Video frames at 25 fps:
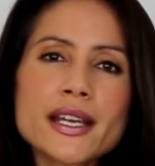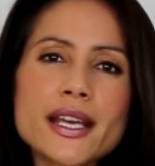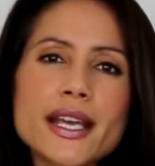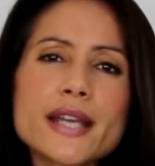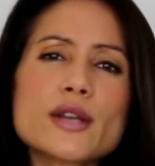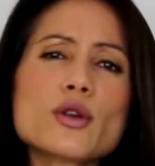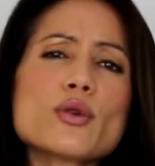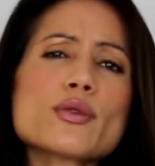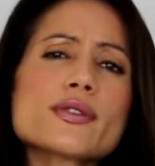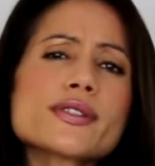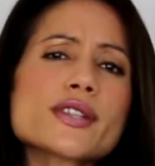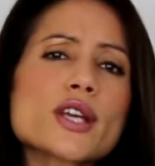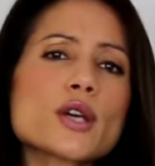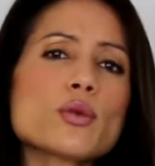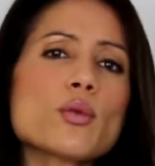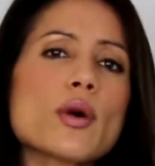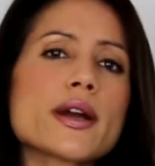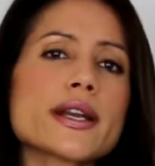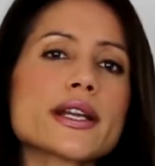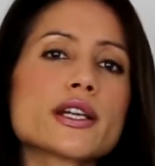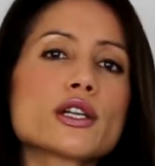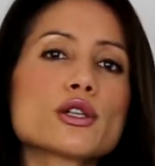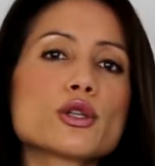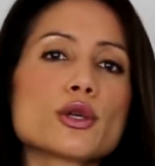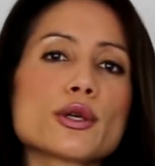It also
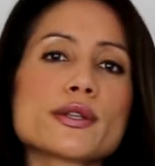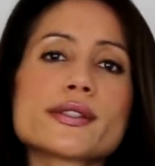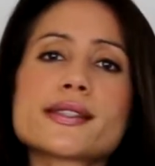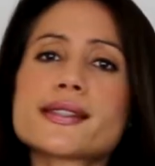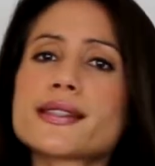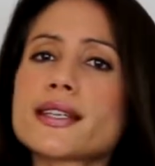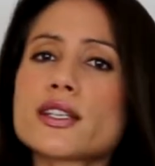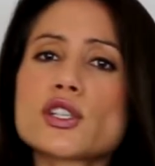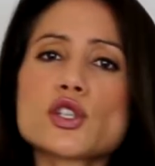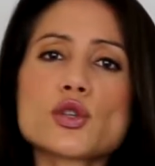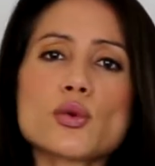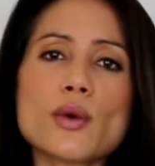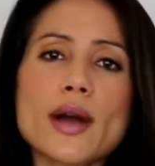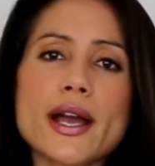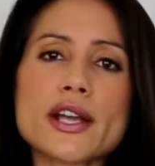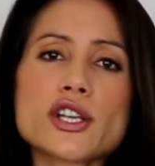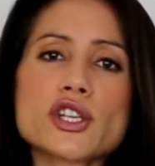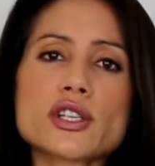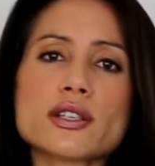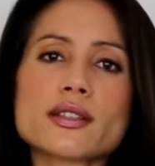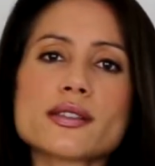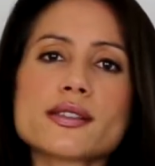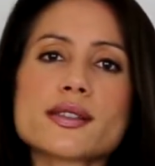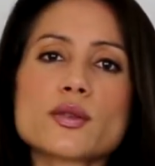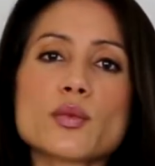won't include
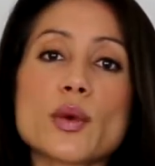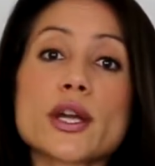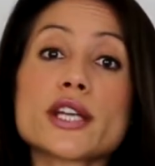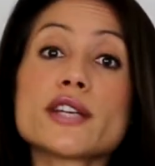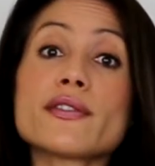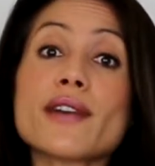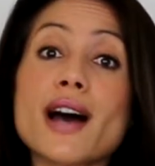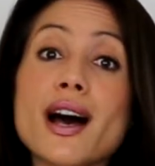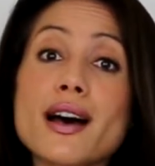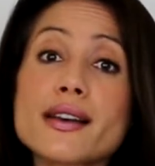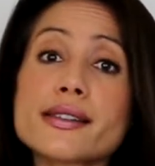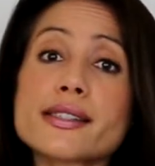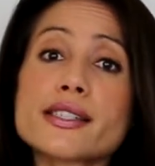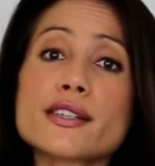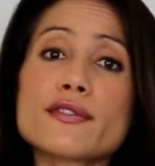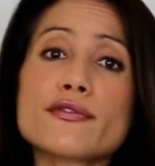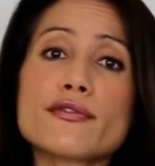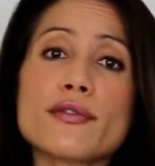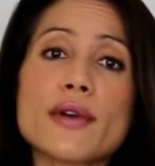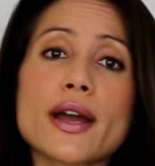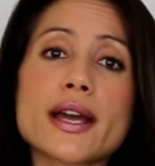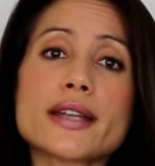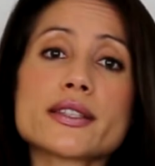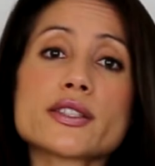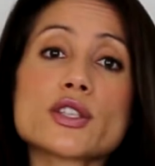situations where you've asked a
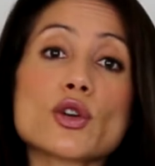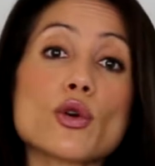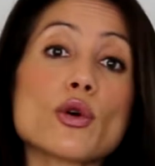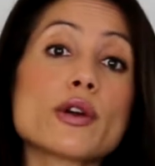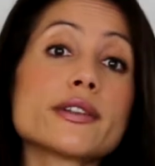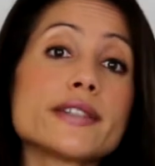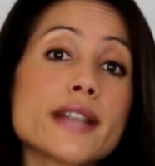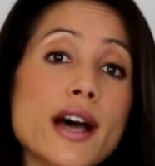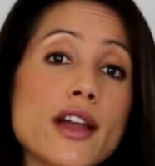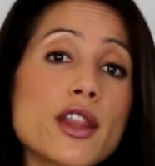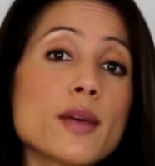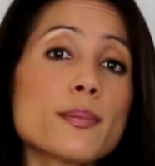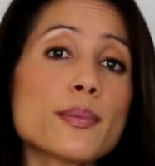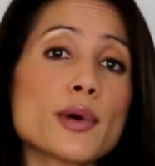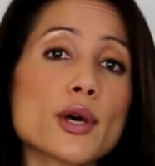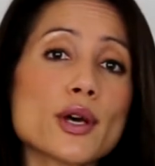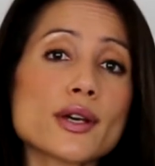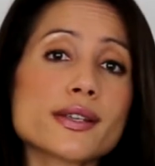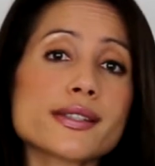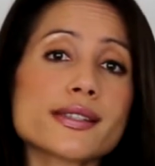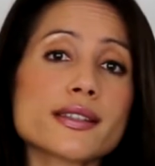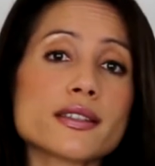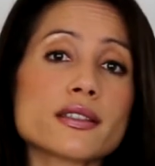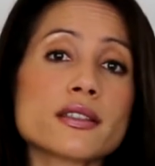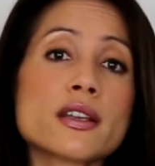friend or another
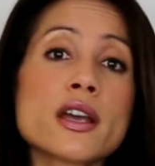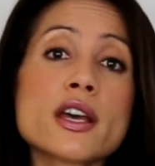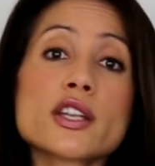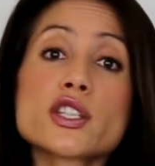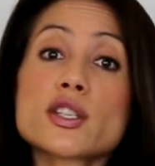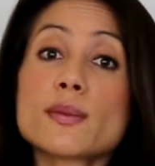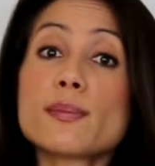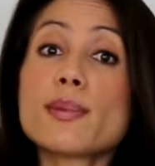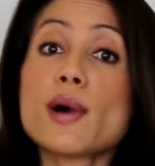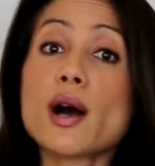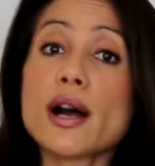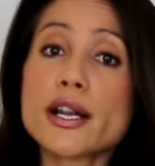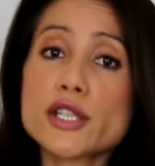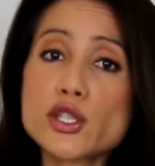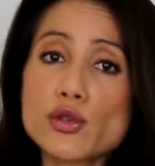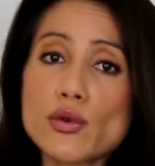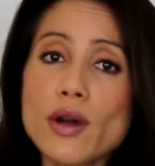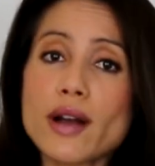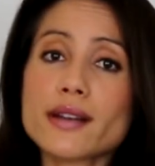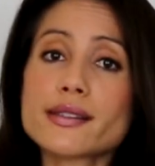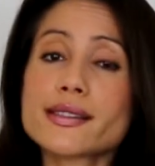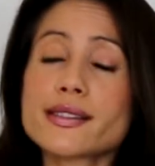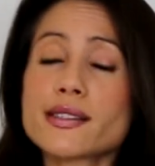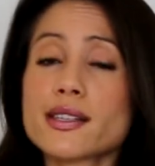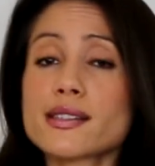person to buy
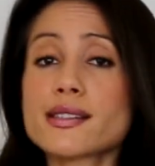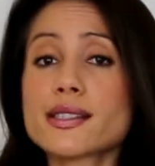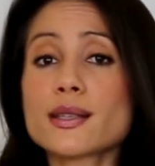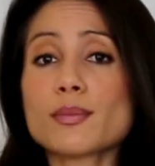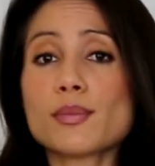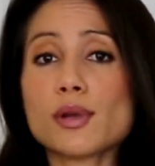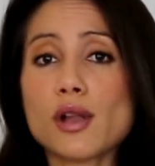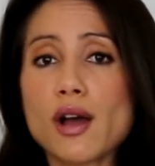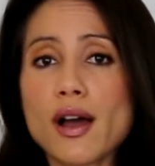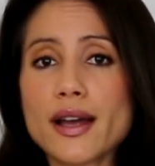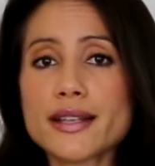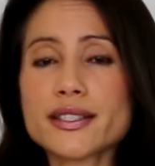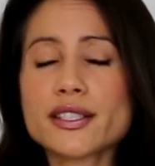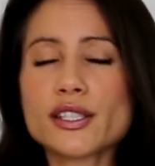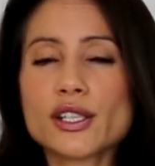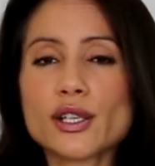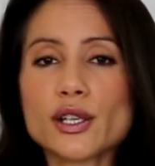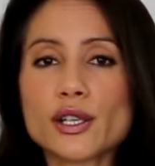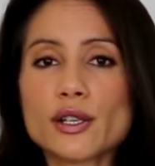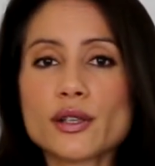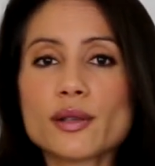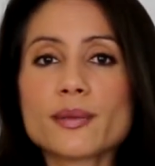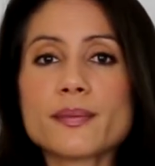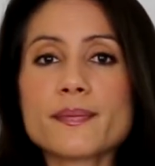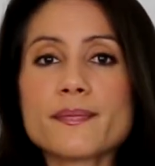drugs to supply to
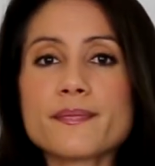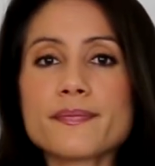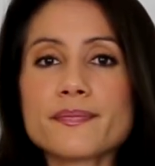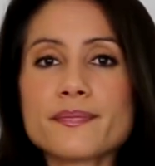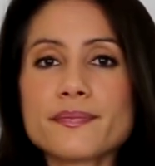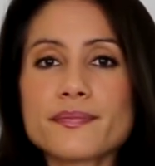you.